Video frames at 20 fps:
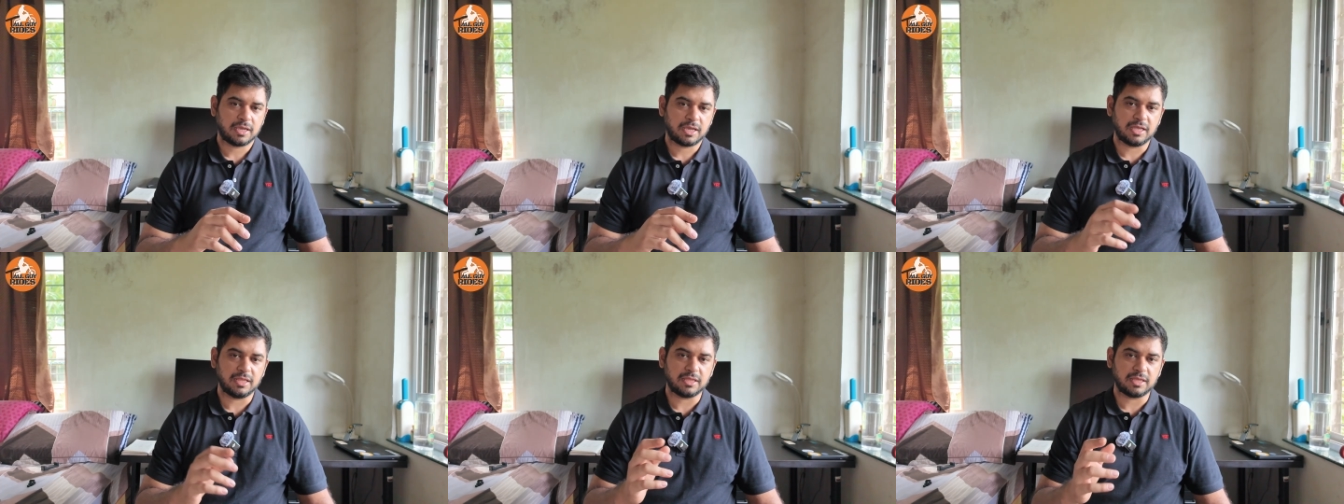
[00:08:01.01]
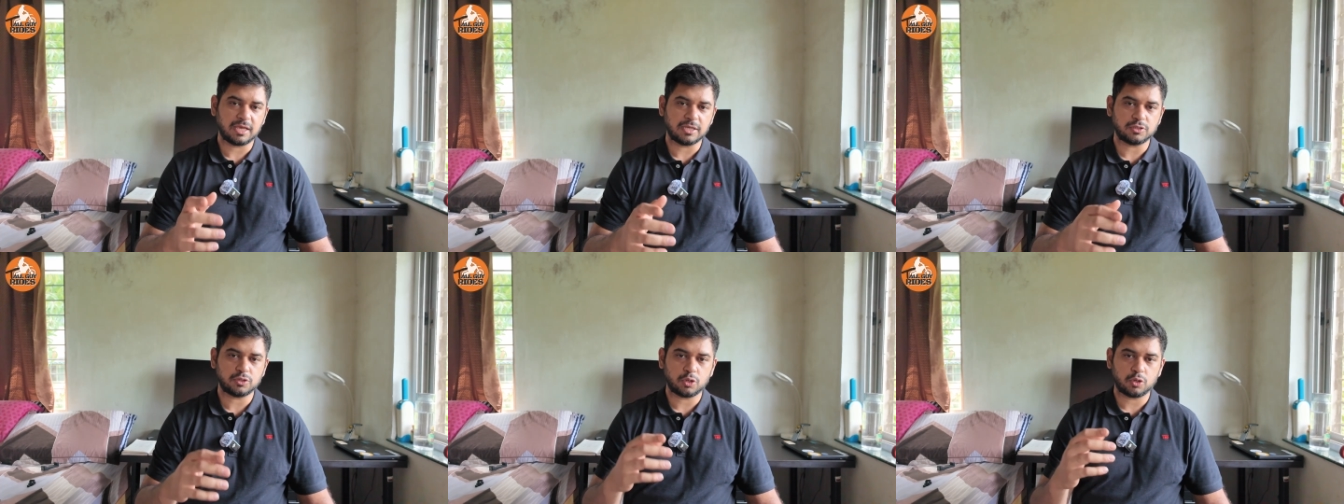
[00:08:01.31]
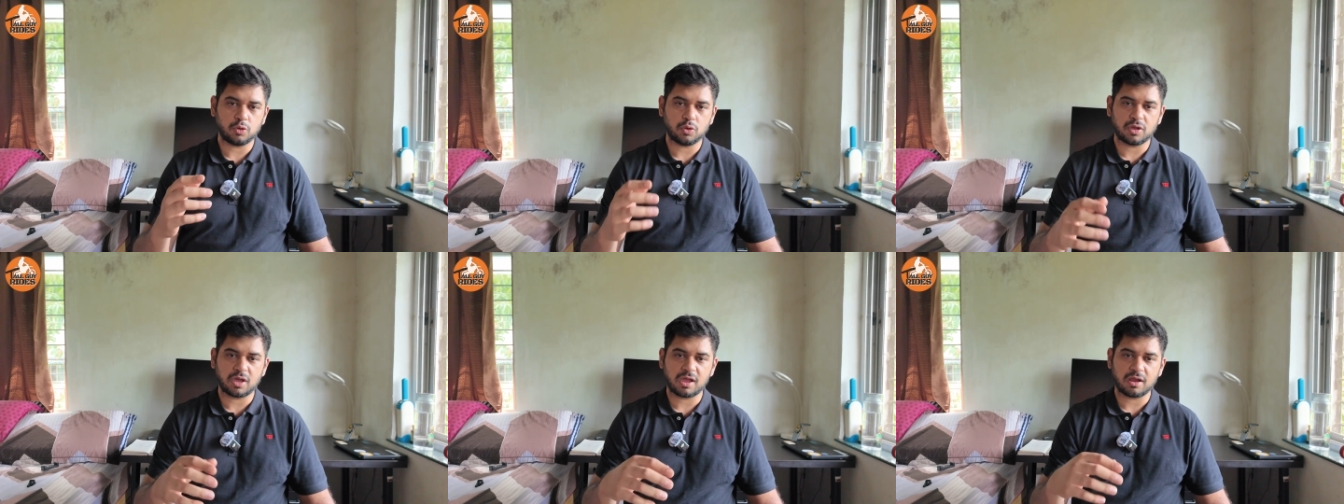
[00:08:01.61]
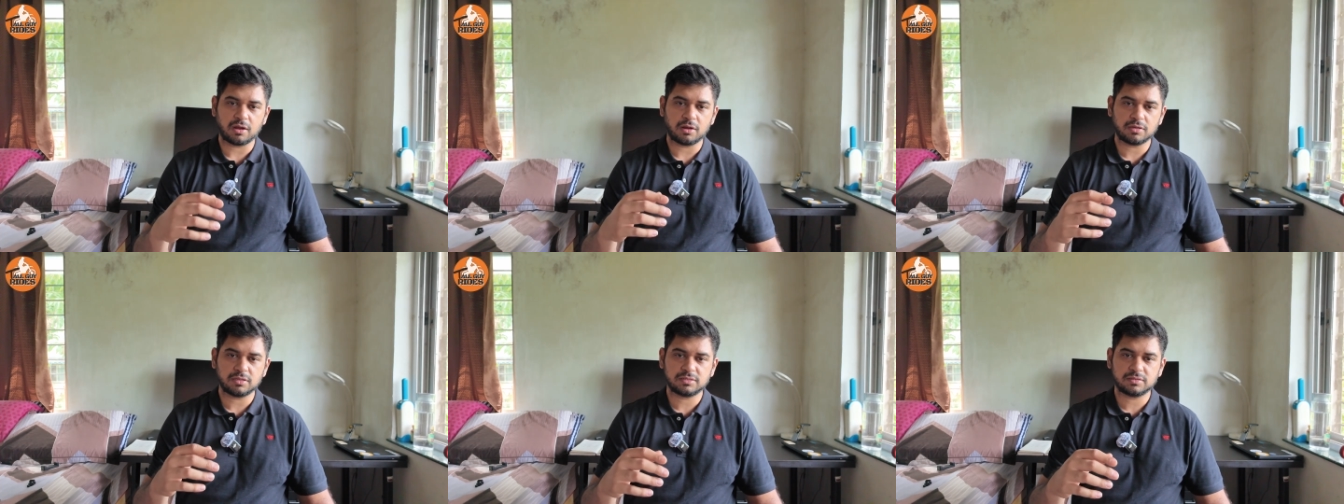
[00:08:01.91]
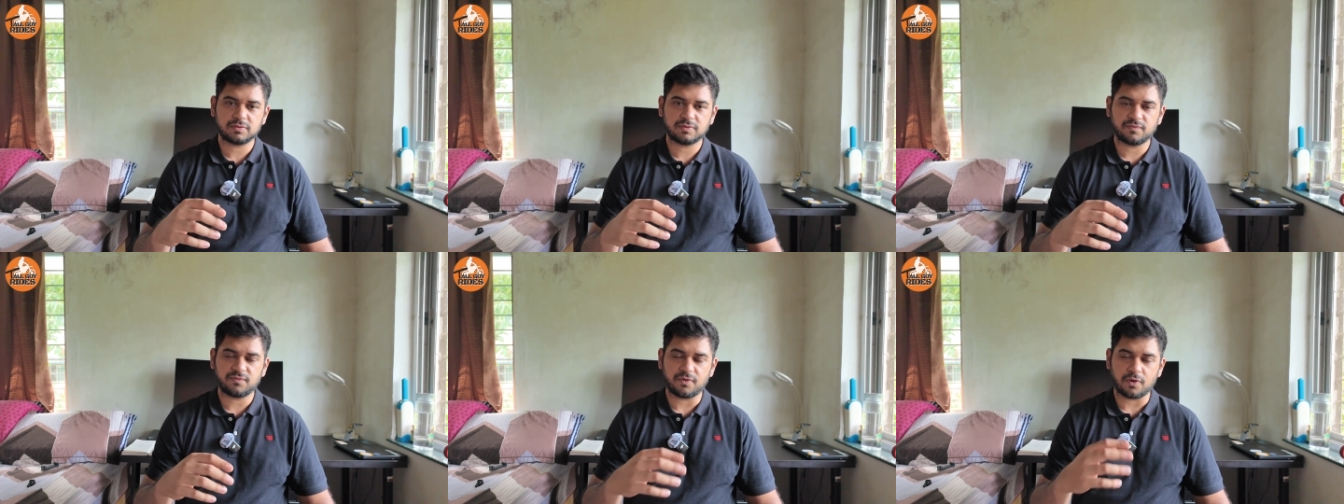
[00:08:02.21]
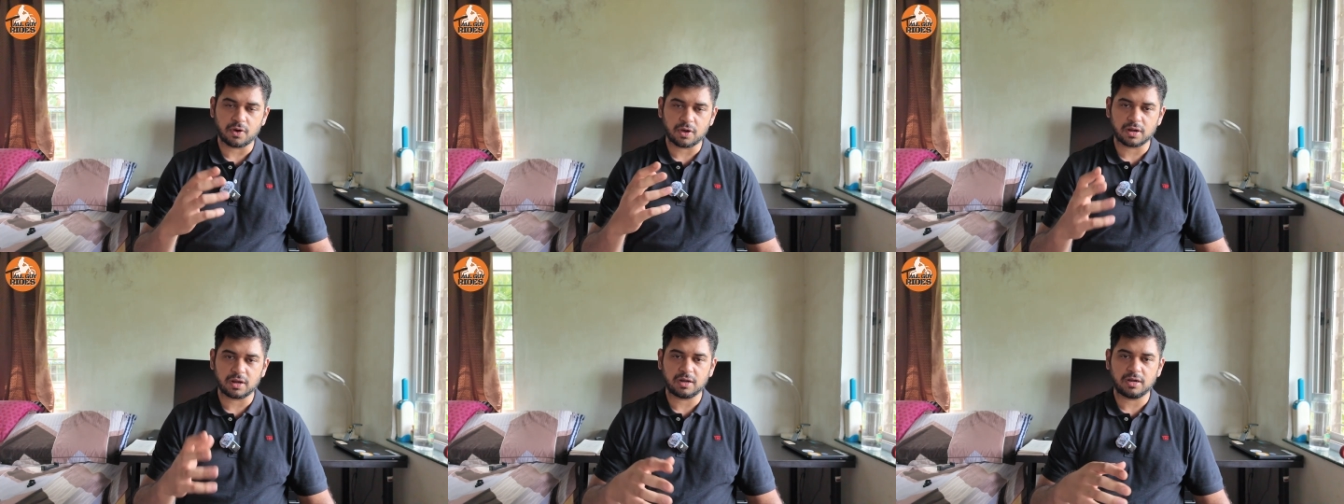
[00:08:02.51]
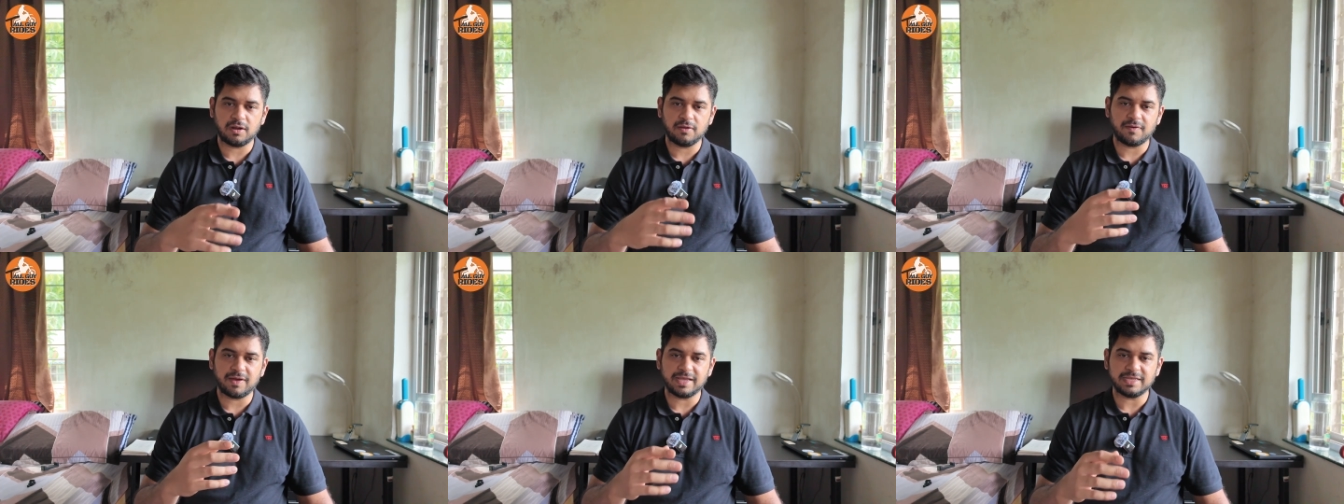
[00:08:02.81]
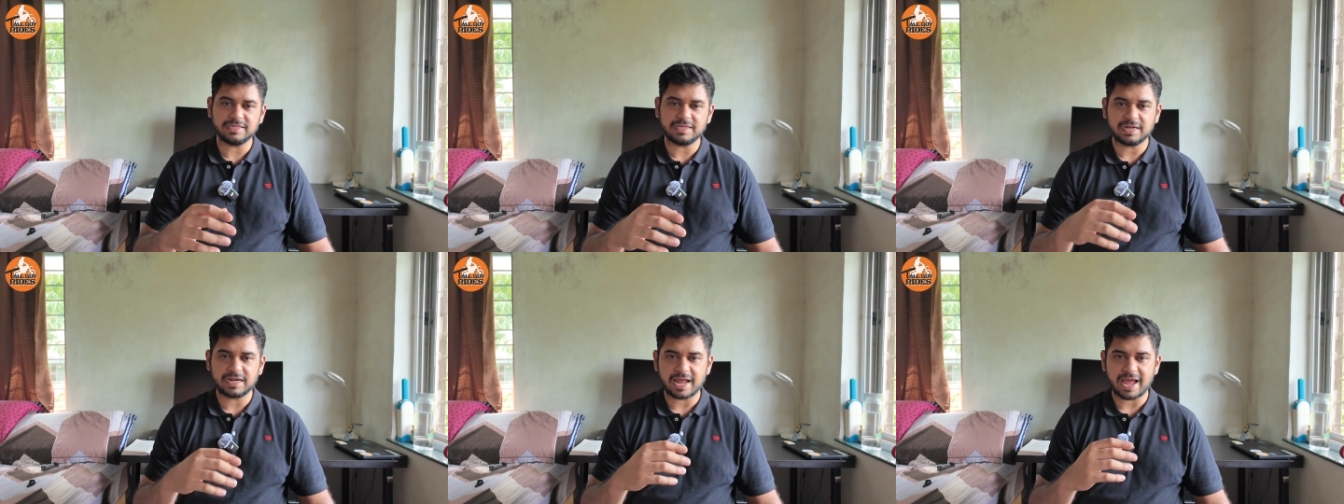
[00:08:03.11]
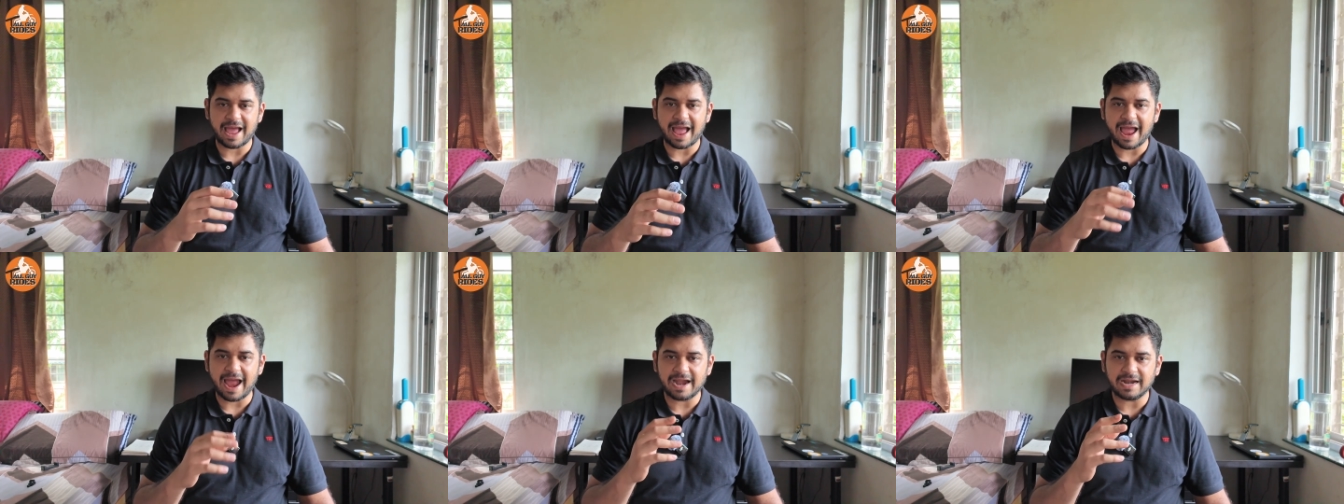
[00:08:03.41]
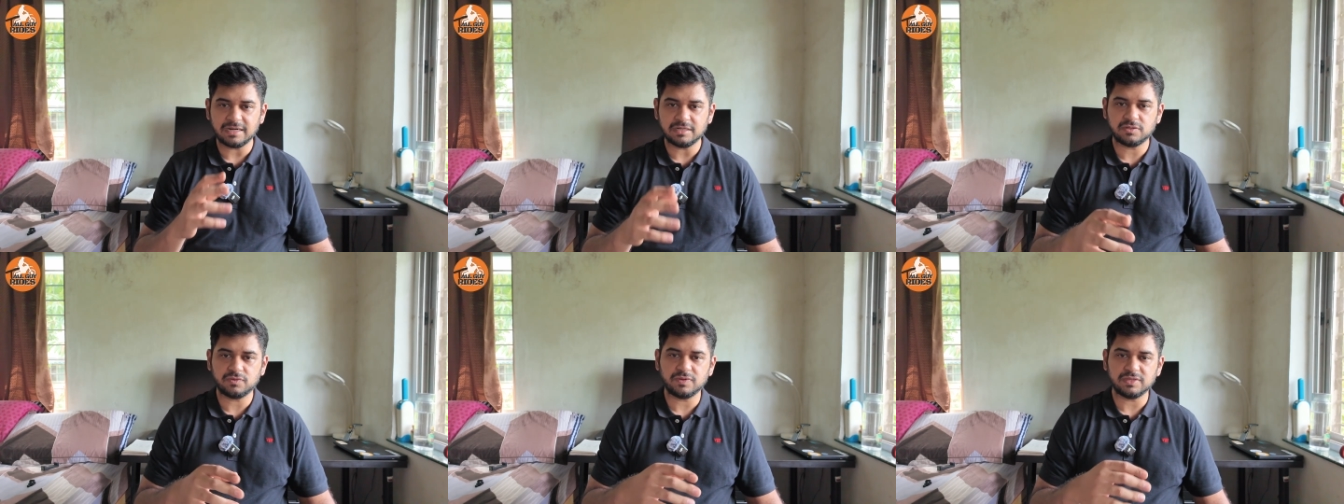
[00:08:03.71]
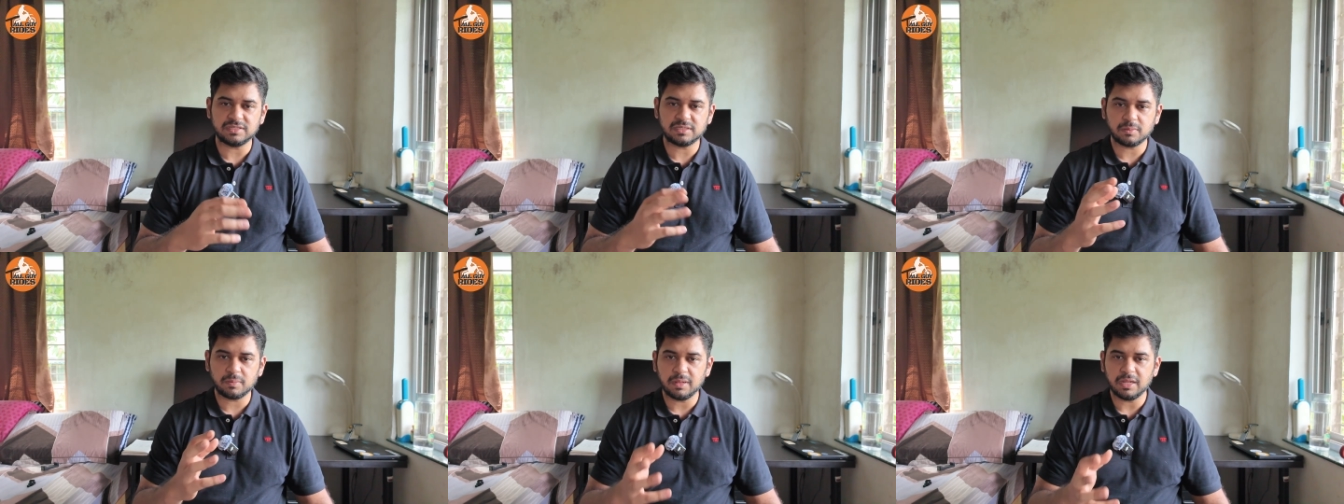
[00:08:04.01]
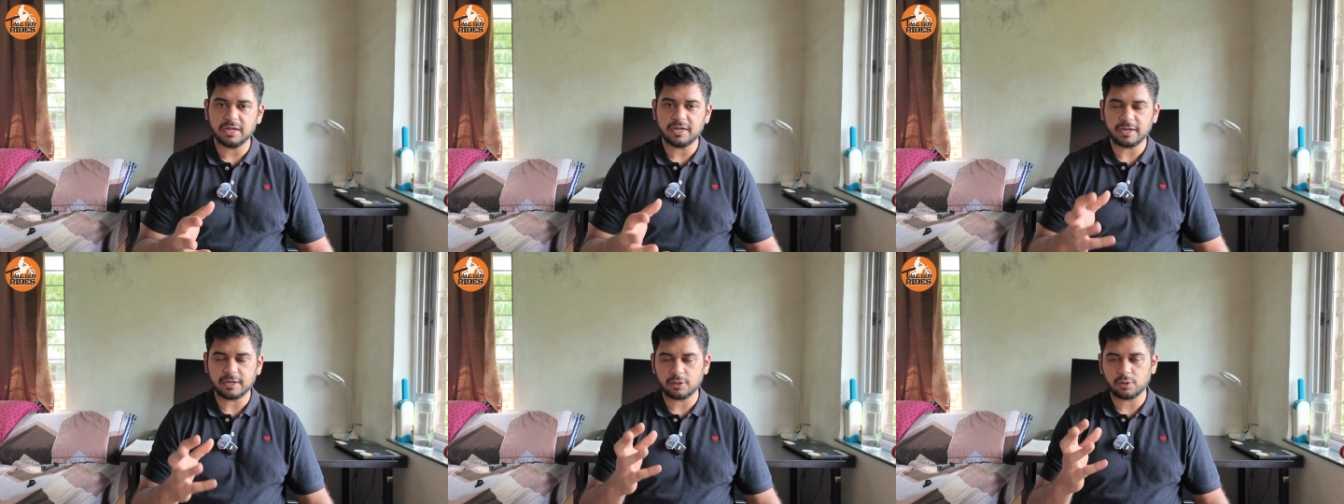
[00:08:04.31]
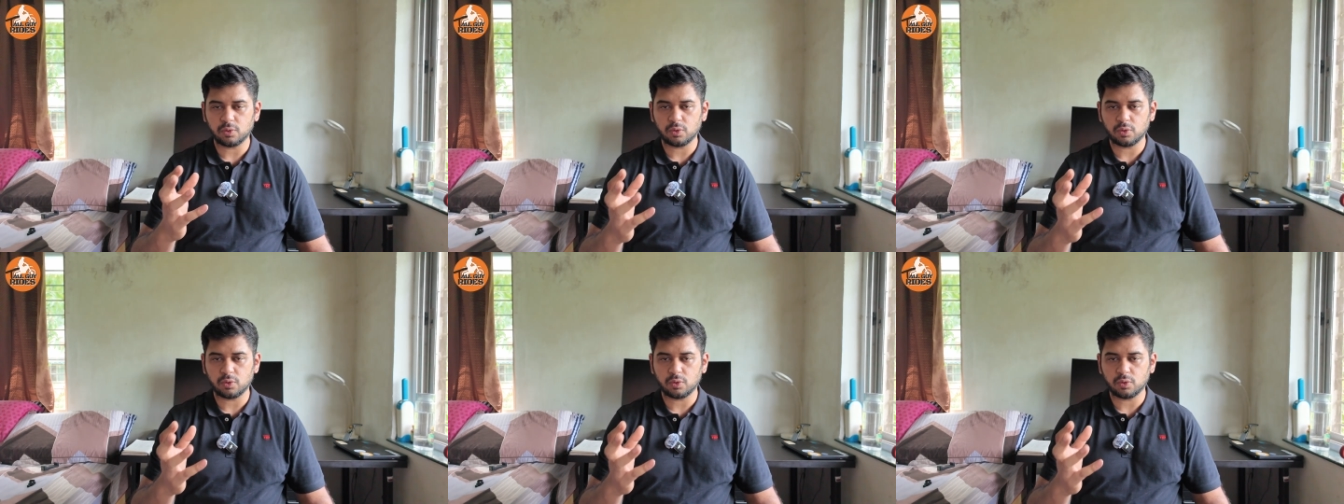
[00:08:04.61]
in case you're looking for a device that adds visibility